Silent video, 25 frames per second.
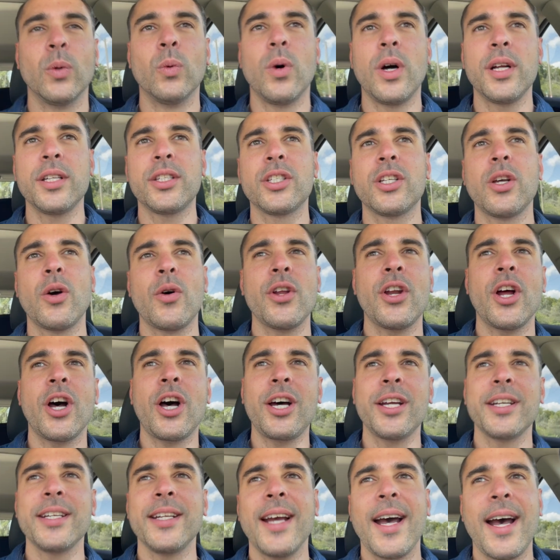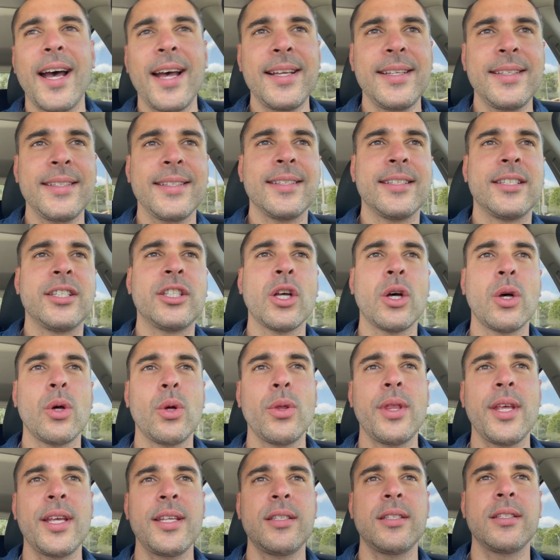What's going on guys? So
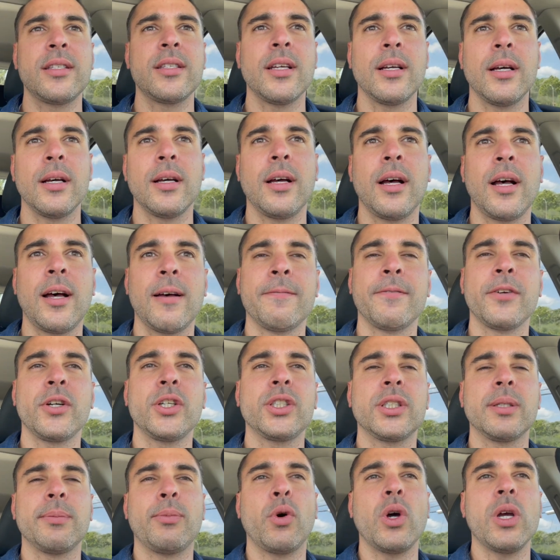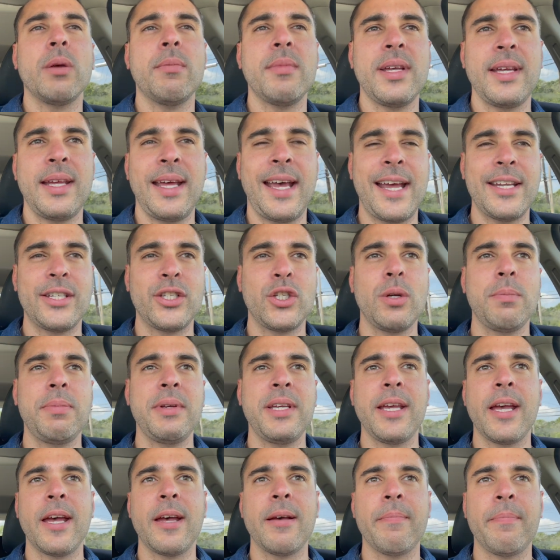this uh, uh first appointment at 2
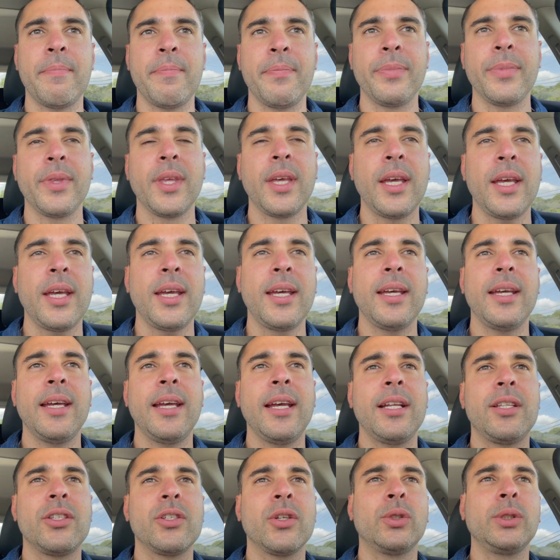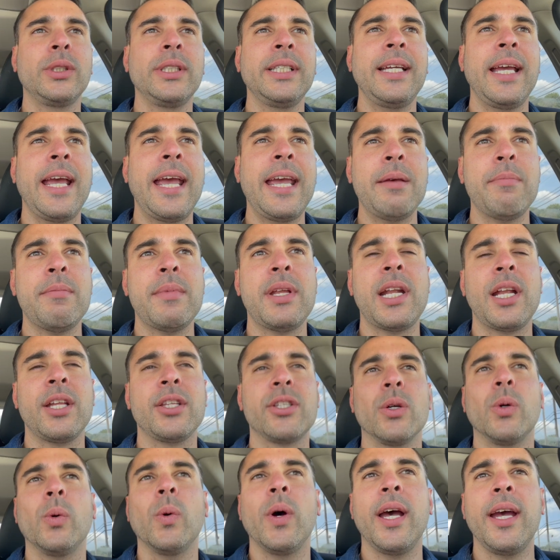p.m. It's only eight minutes
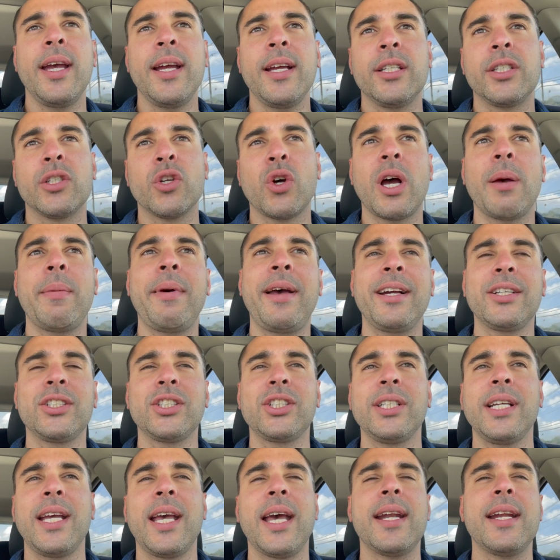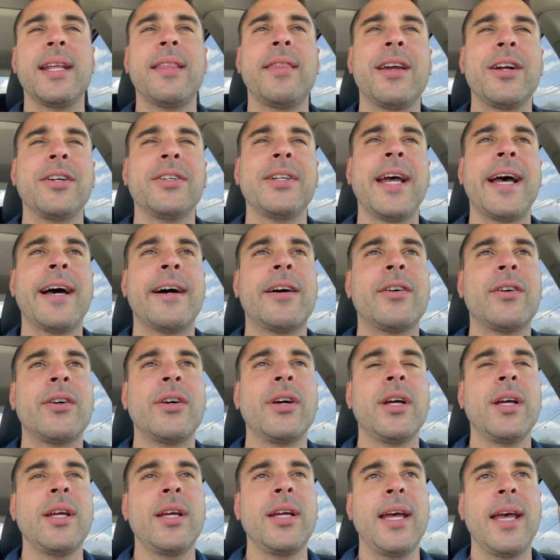away. So I'm actually headed there now
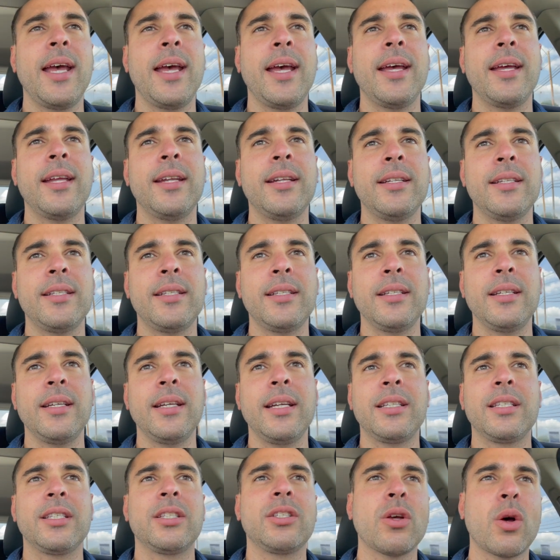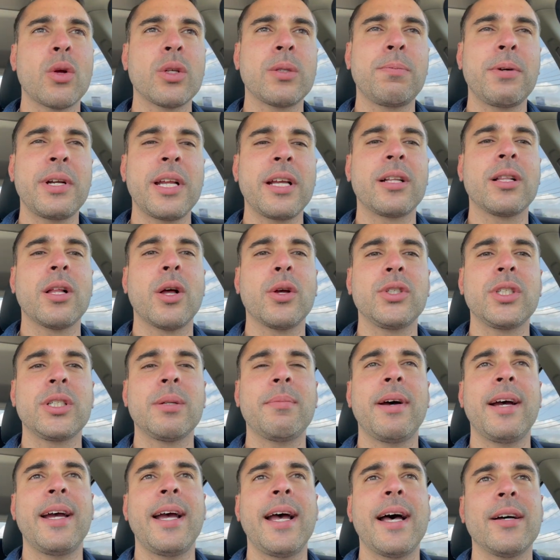and it's so it's pretty close to
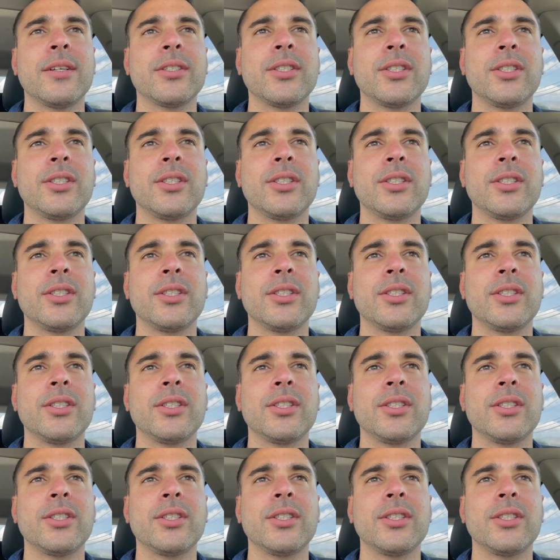my house.